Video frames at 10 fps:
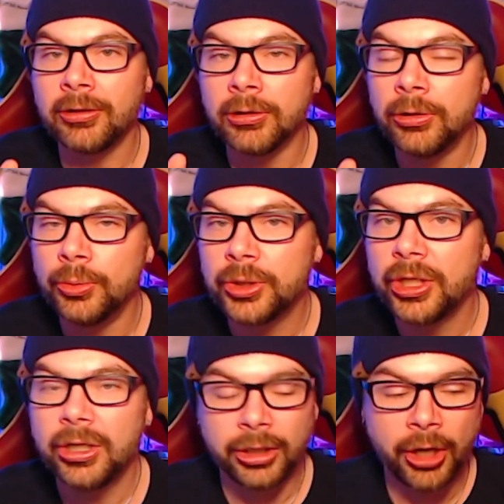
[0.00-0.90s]
Luke
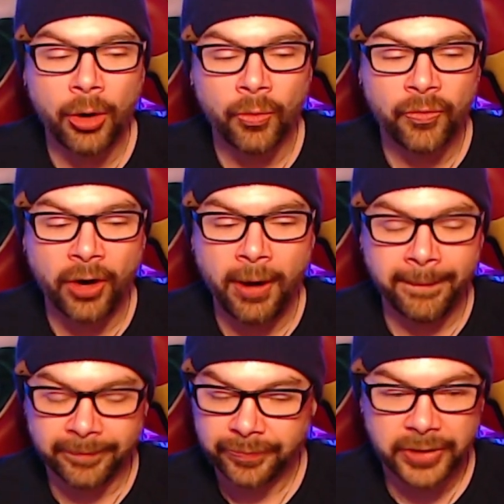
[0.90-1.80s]
go from
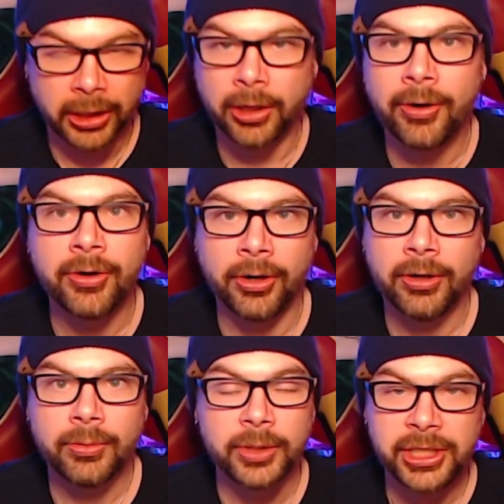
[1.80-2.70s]
learner,
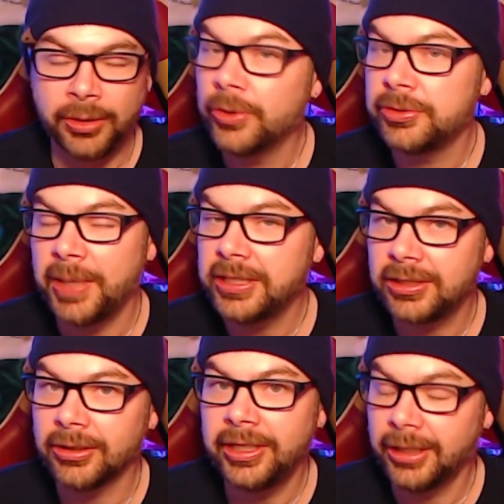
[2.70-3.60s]
which he was
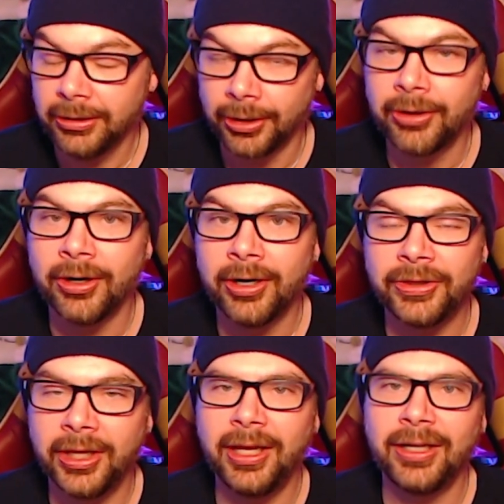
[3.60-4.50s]
basically a learner at
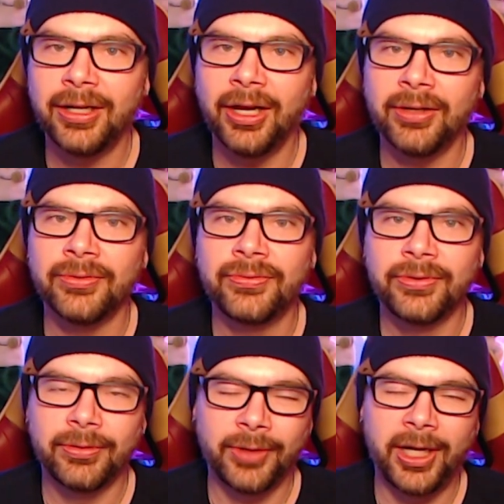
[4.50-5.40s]
the end of,
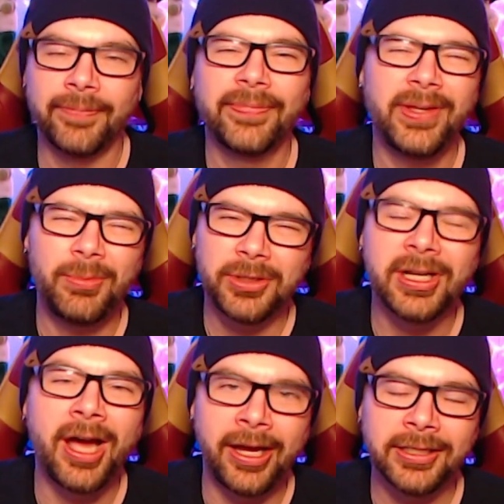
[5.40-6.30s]
well, he was a
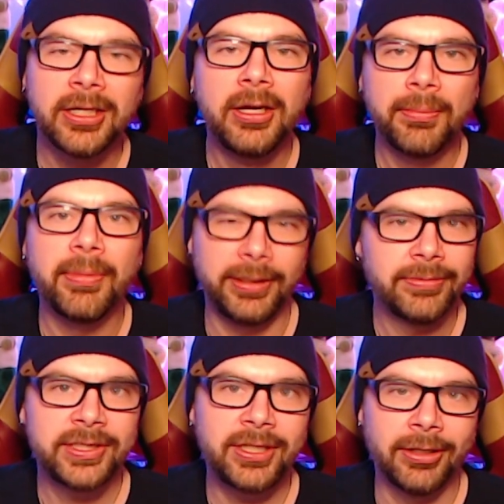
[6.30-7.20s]
knight, but
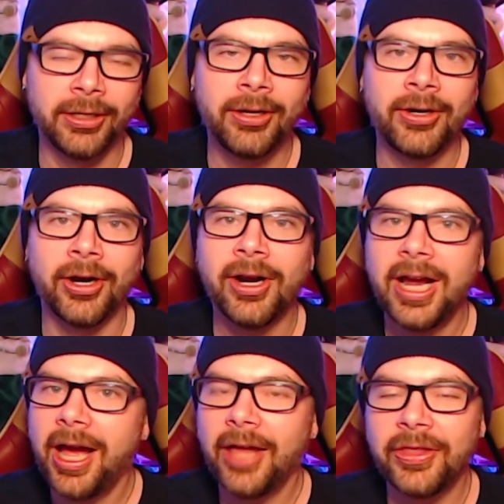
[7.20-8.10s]
still a learner
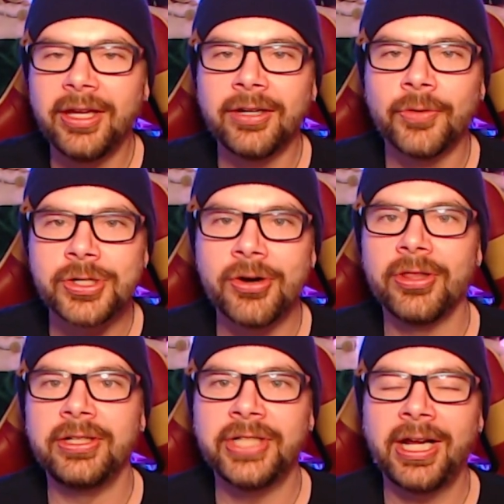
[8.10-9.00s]
at the end of Return of
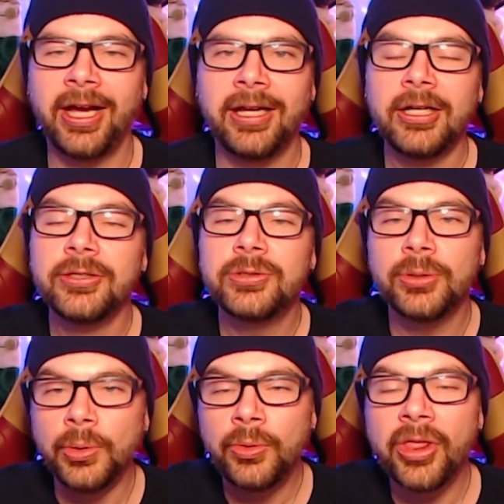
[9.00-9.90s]
the Jedi,
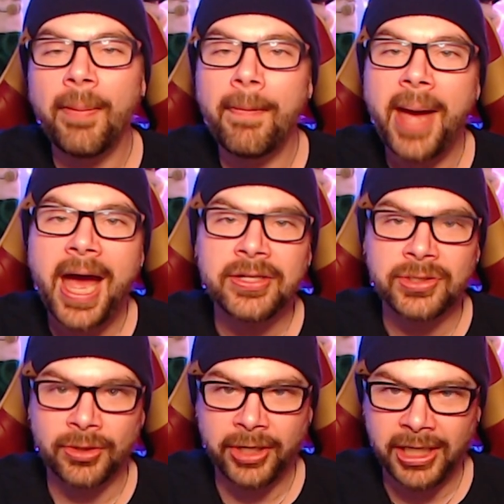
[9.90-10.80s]
to the
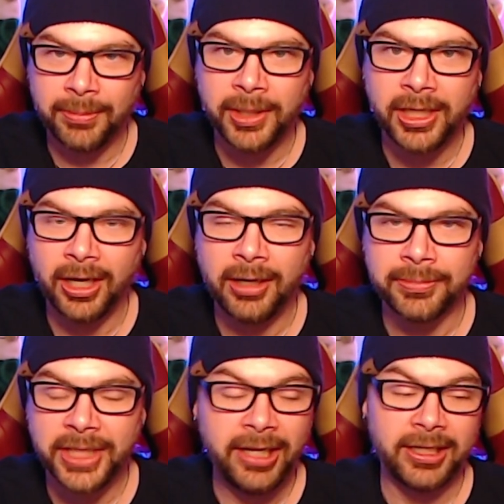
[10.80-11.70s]
master he becomes.
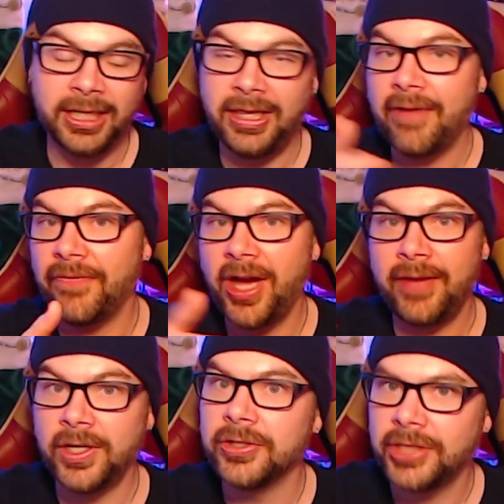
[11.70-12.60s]
Heck, in that 5
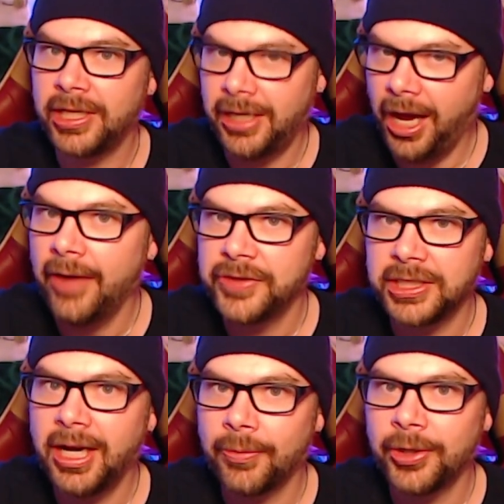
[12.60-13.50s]
years, he obviously
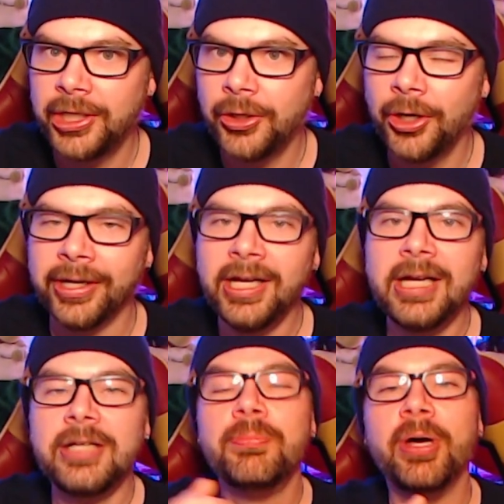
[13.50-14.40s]
got really good.
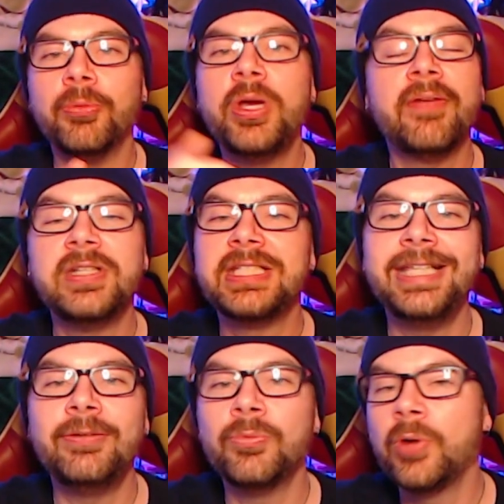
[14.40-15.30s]
But we haven't
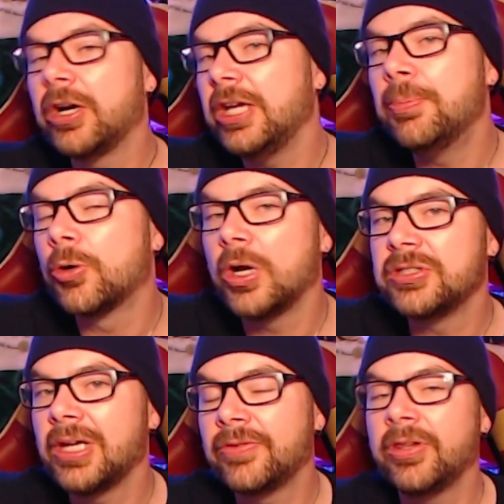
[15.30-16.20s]
seen where he progressed
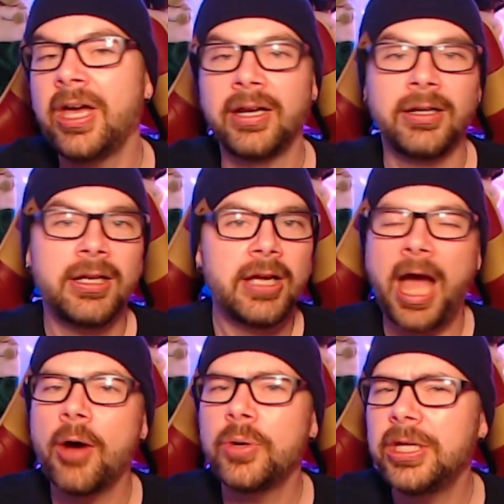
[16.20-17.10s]
after that,
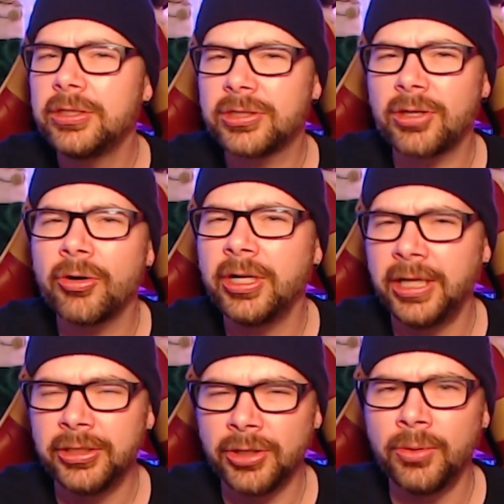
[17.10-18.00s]
how he started
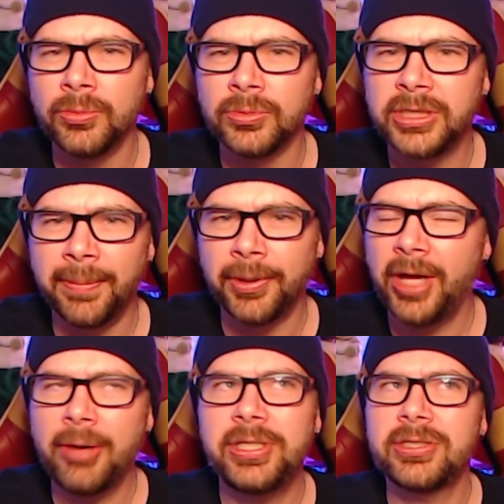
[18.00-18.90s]
his own temple,
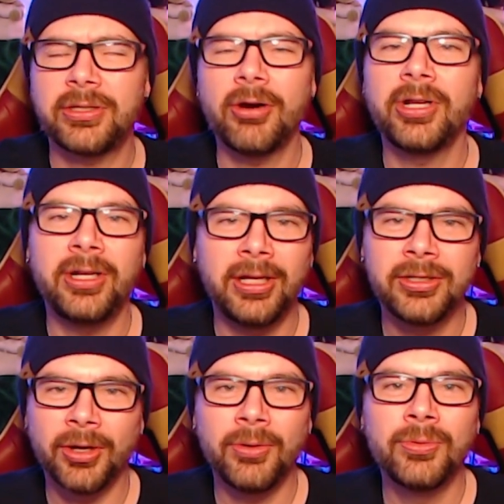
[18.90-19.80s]
how he started his
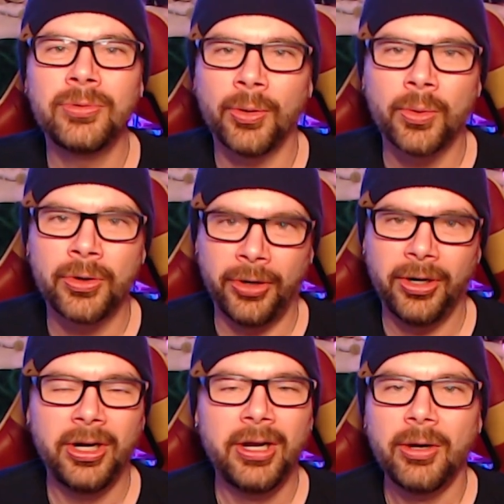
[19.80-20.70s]
own order.
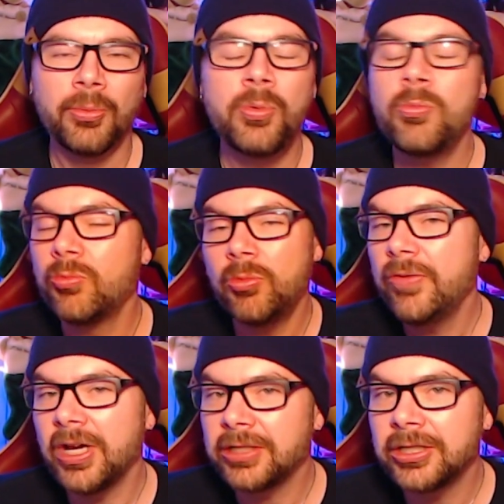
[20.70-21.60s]
We've
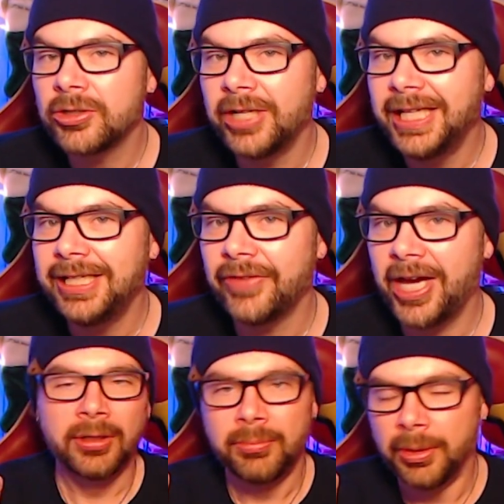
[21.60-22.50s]
not touched on any of that.
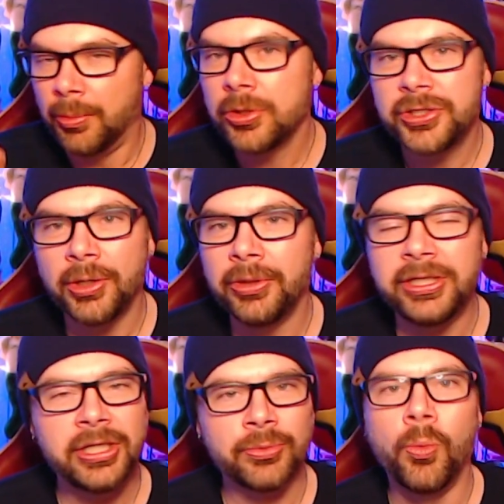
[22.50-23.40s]
But more so than
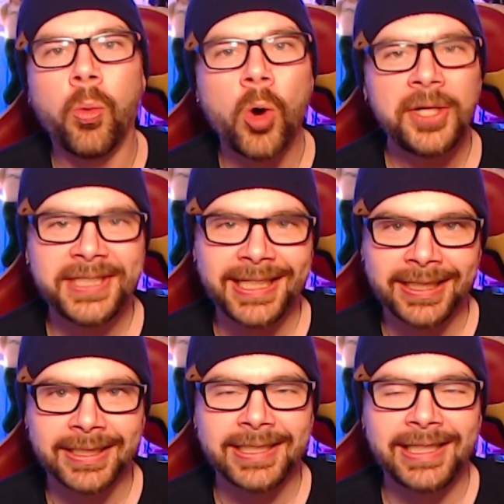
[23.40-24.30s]
just wanting
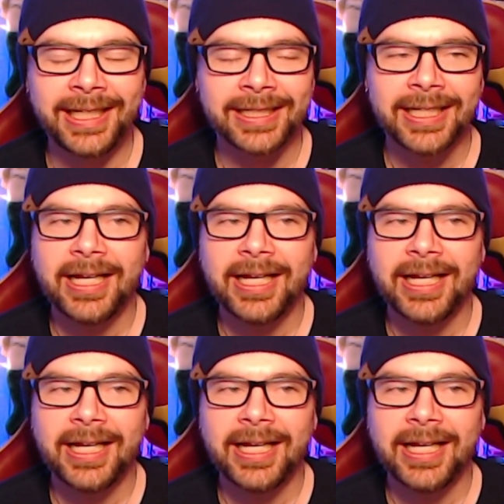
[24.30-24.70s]
to see it,